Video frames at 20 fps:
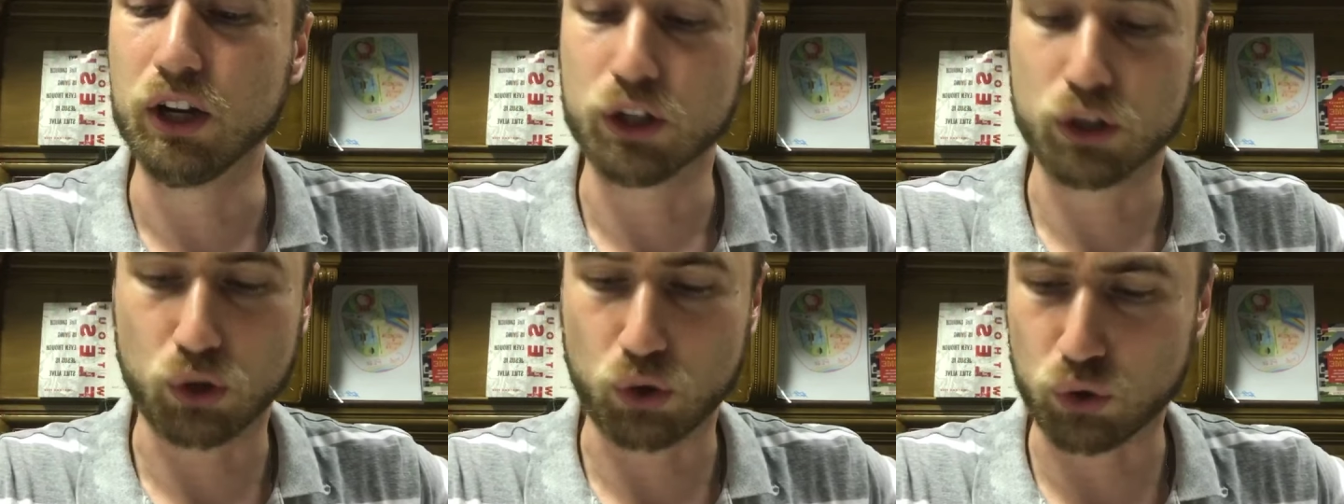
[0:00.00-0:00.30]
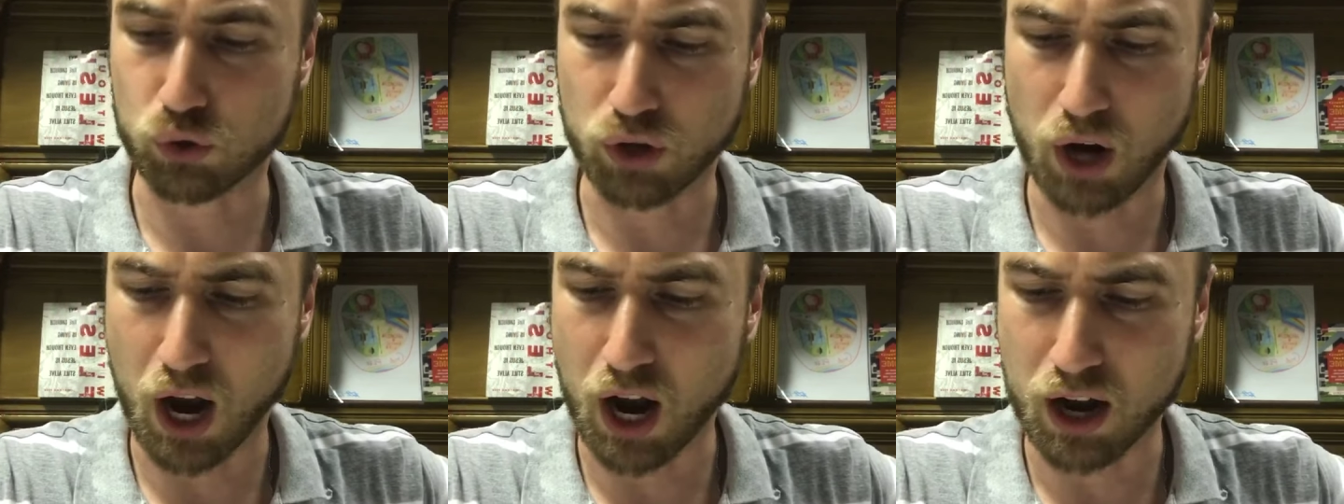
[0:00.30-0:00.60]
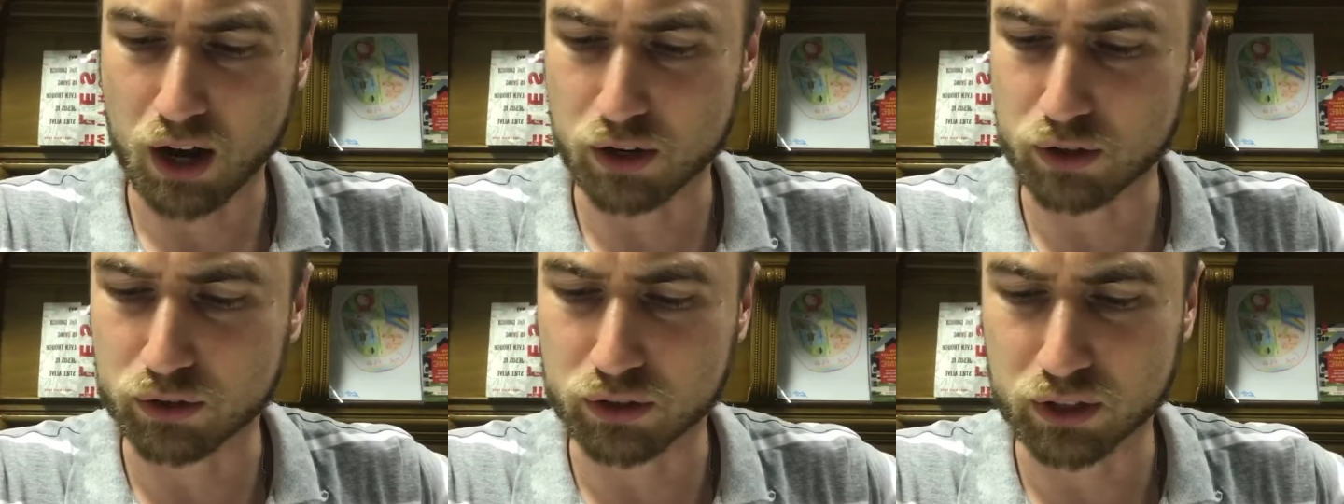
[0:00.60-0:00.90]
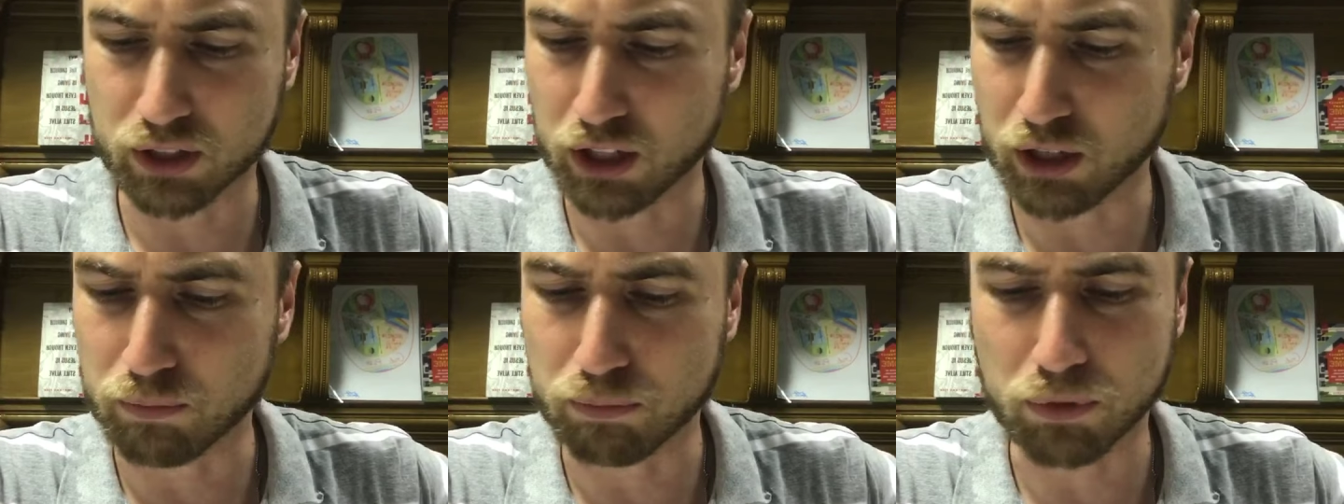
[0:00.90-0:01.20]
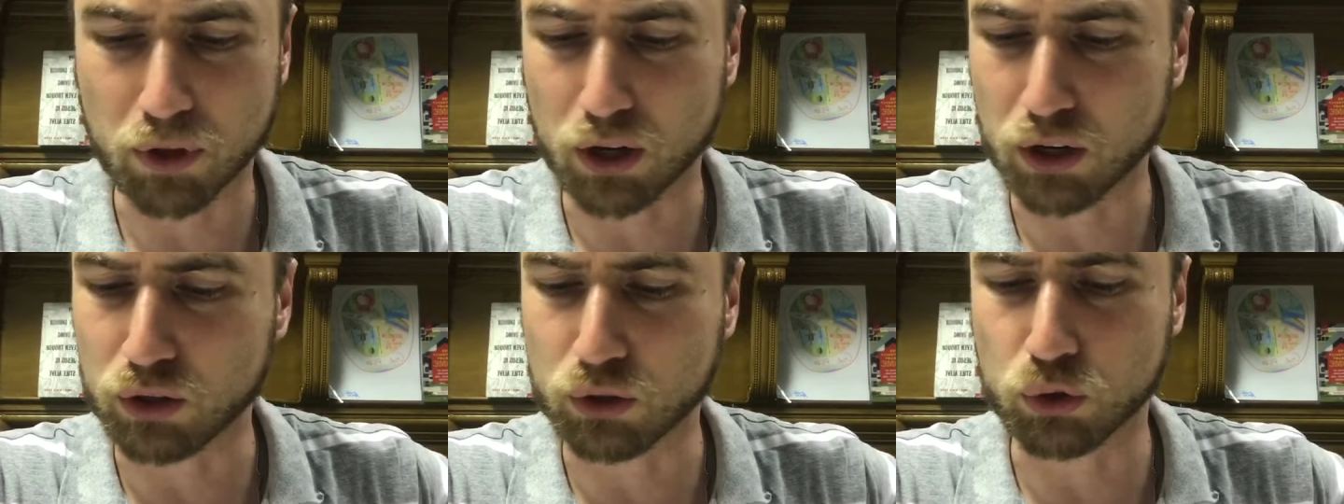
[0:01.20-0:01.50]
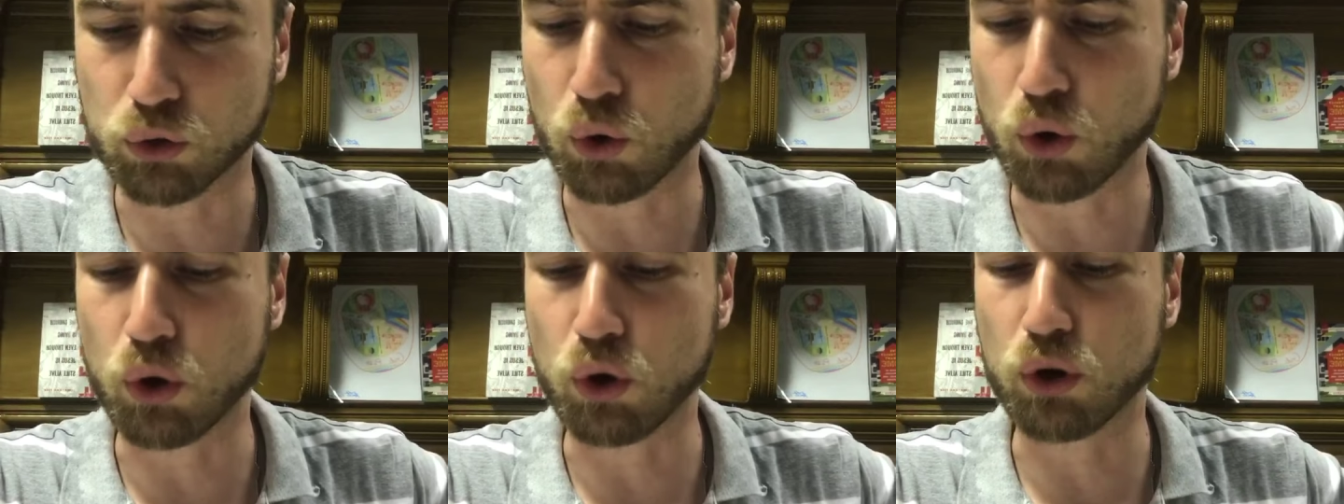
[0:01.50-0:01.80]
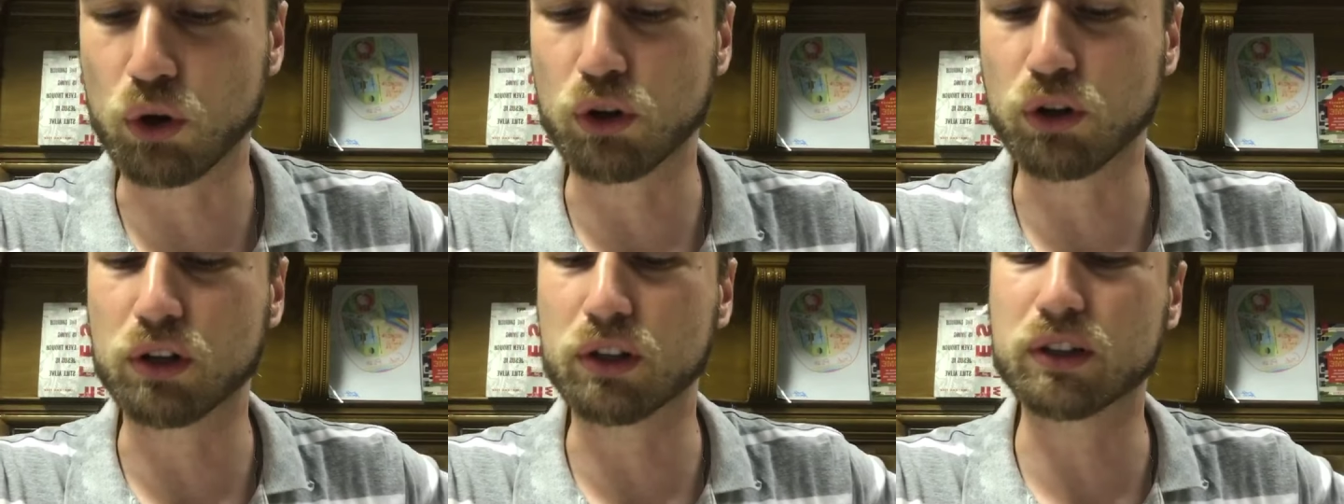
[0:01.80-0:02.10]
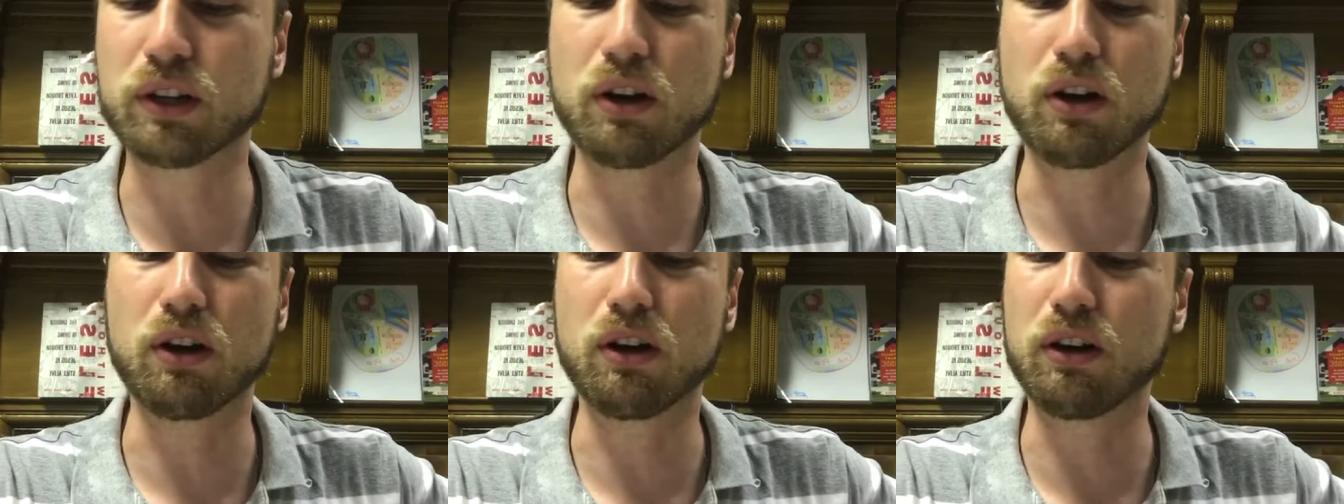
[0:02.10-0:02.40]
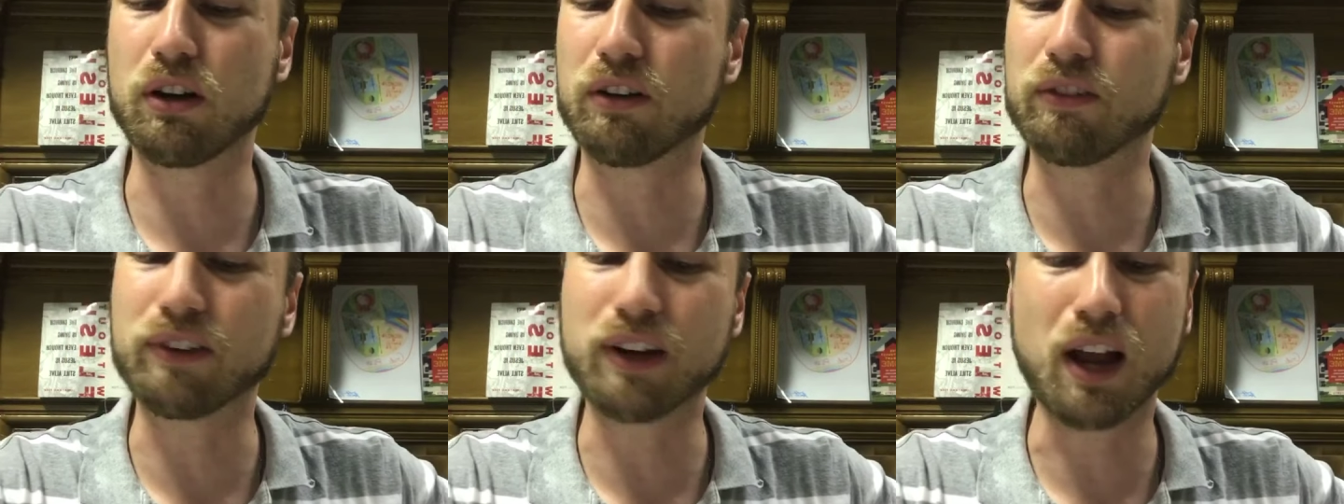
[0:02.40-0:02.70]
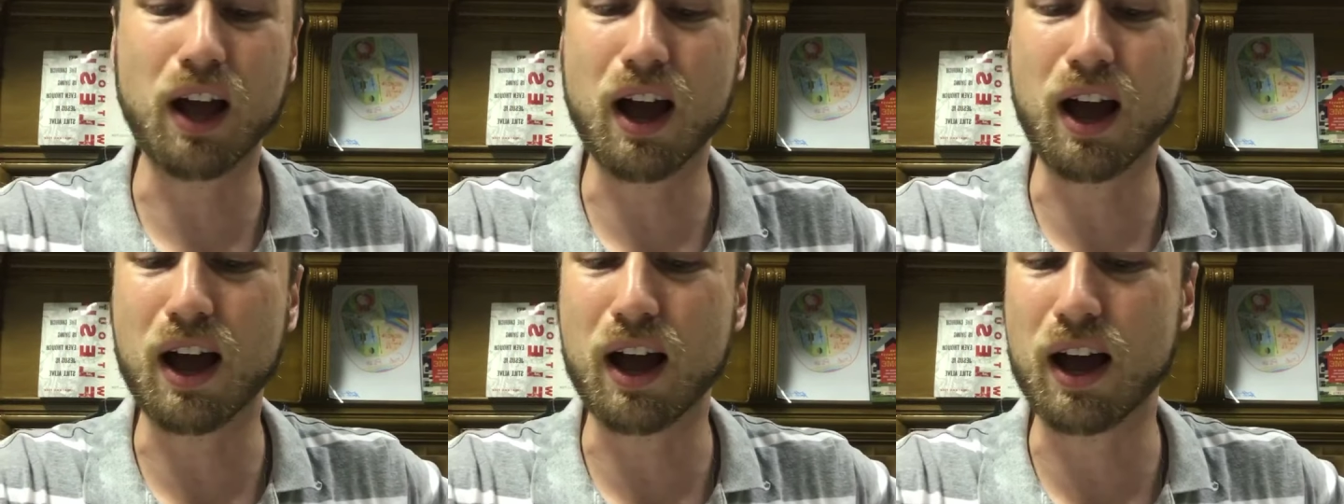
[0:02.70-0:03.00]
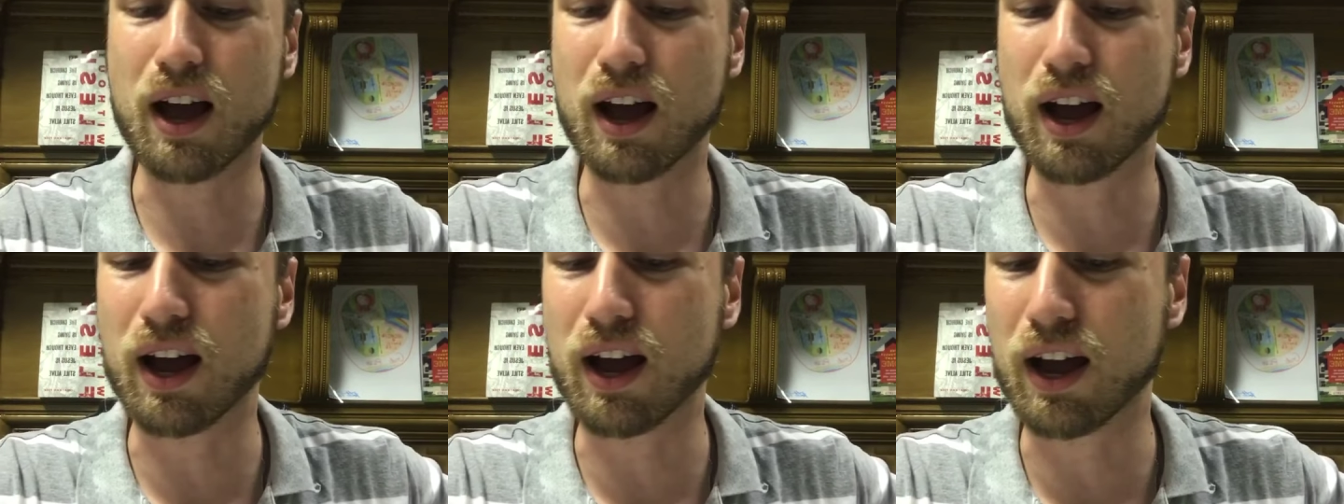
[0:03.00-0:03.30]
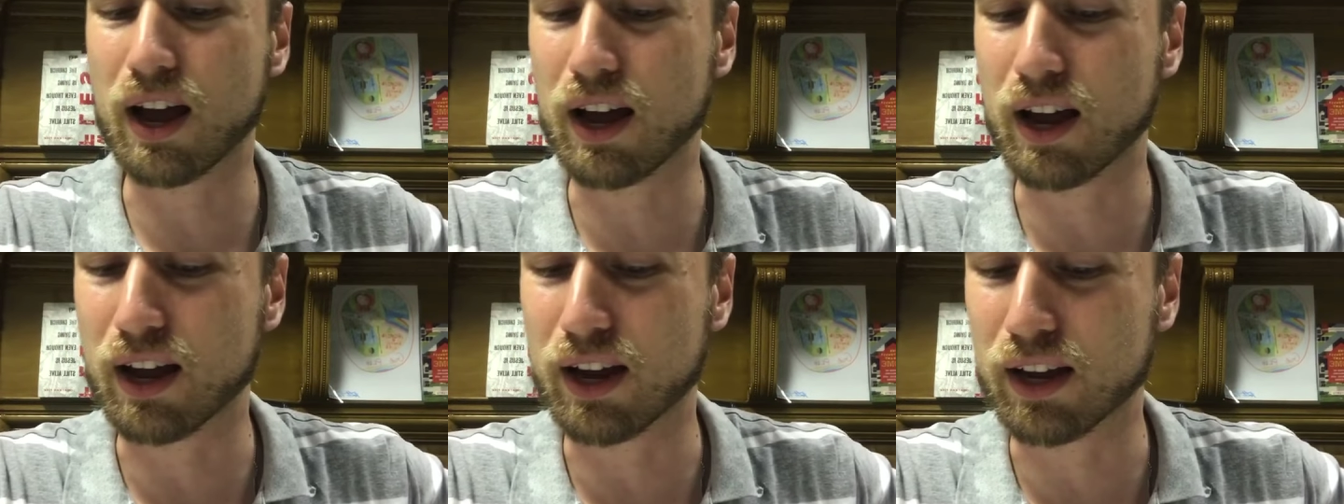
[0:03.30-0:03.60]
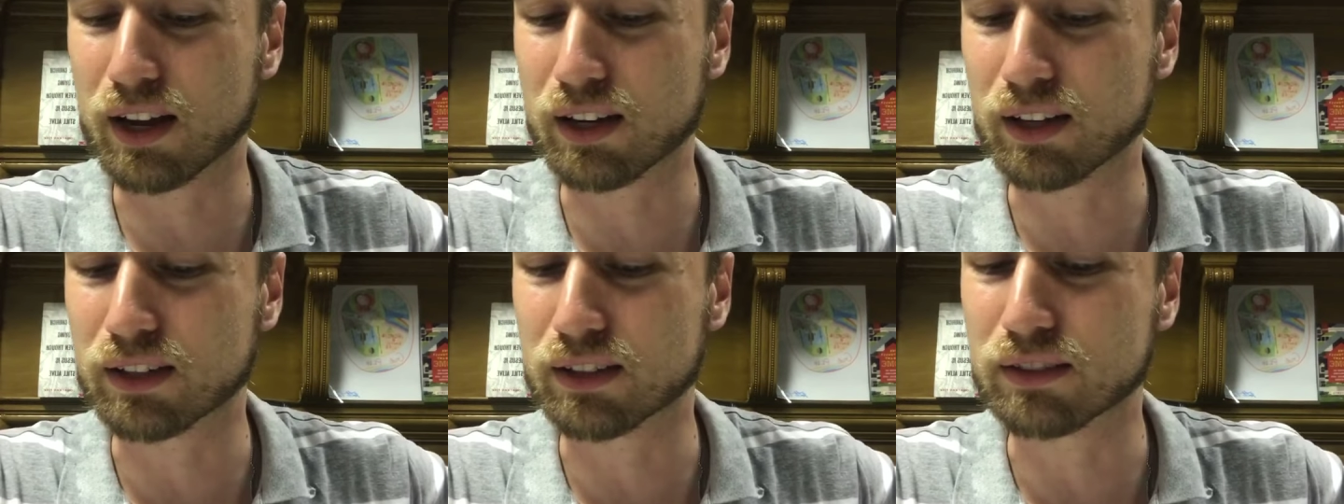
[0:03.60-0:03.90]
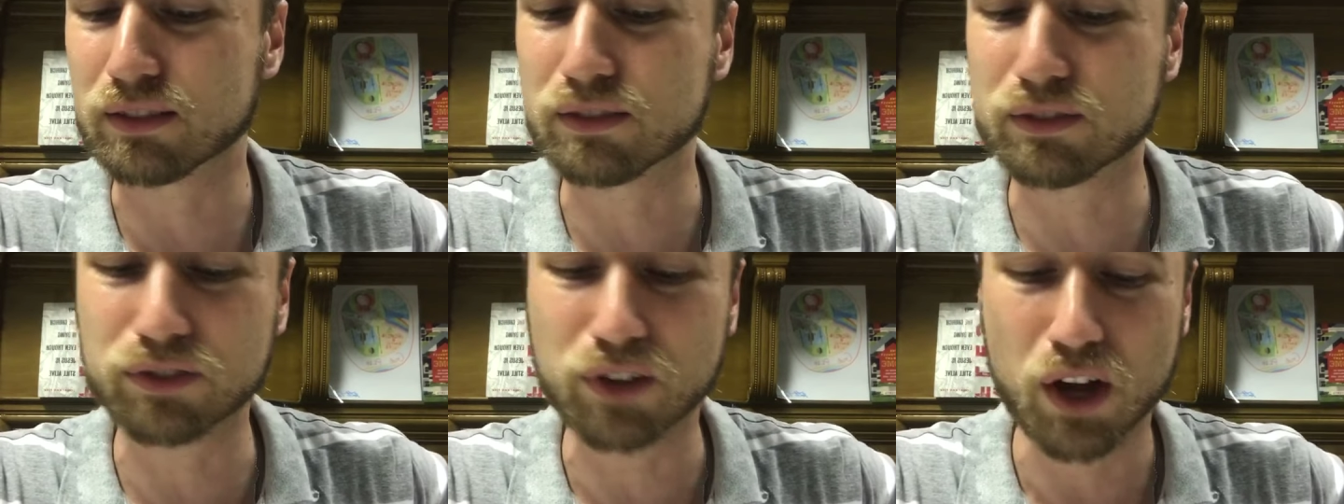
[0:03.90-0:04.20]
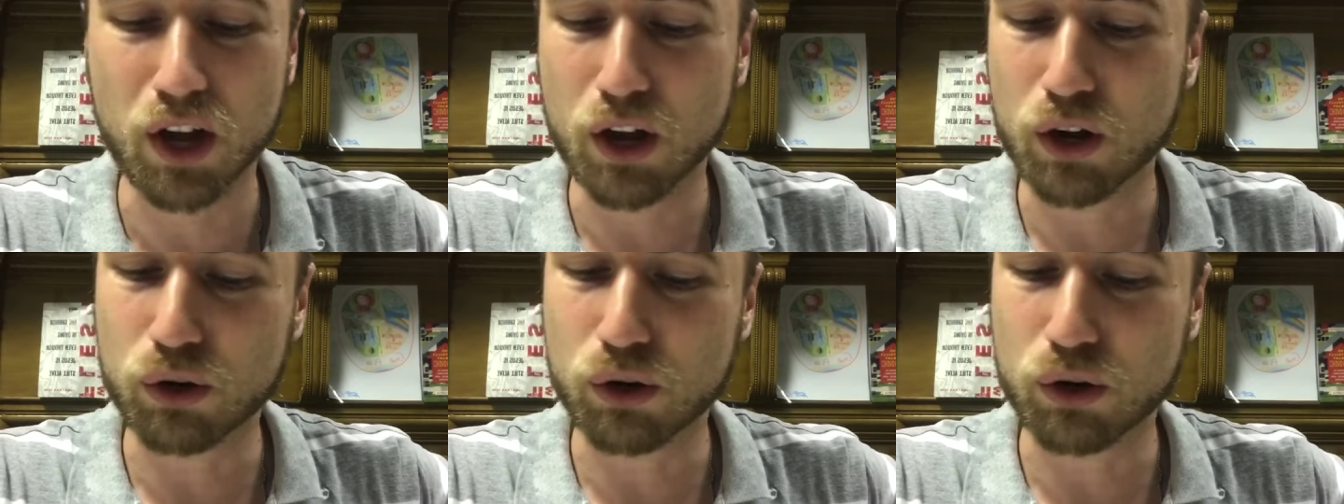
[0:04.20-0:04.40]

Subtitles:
Crown him the Lord of life,